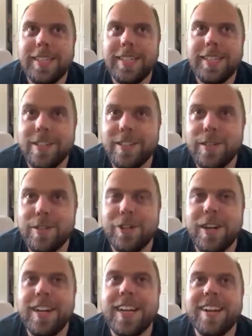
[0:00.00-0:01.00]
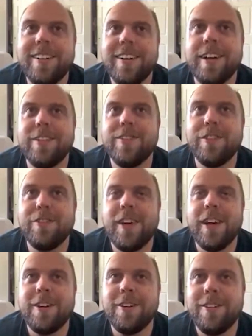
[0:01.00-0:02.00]
I see. So we're trying to get rid of
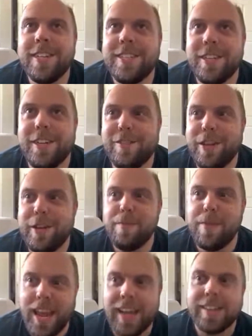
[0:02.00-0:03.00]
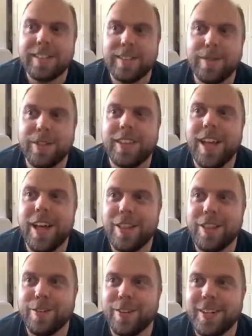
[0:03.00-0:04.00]
the Federal Reserve and banks with
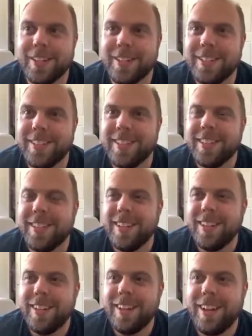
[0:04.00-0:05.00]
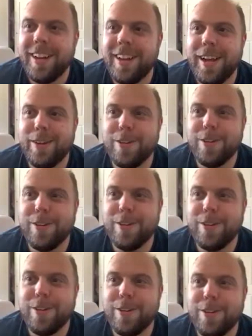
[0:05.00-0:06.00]
the other ones. And now we're
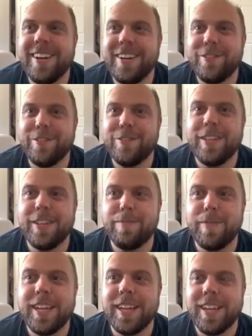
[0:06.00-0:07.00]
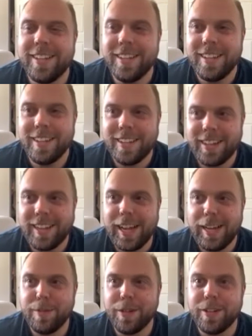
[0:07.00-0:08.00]
trying to get rid of the big
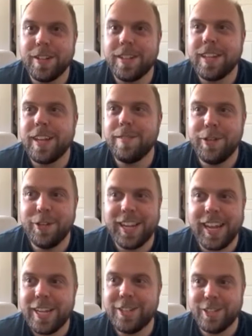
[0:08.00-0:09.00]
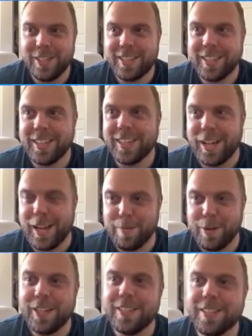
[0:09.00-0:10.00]
cable communications
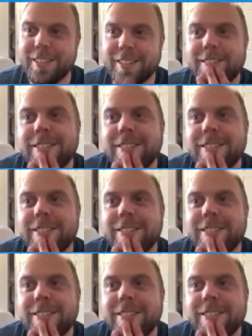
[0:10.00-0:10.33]
conglomerates.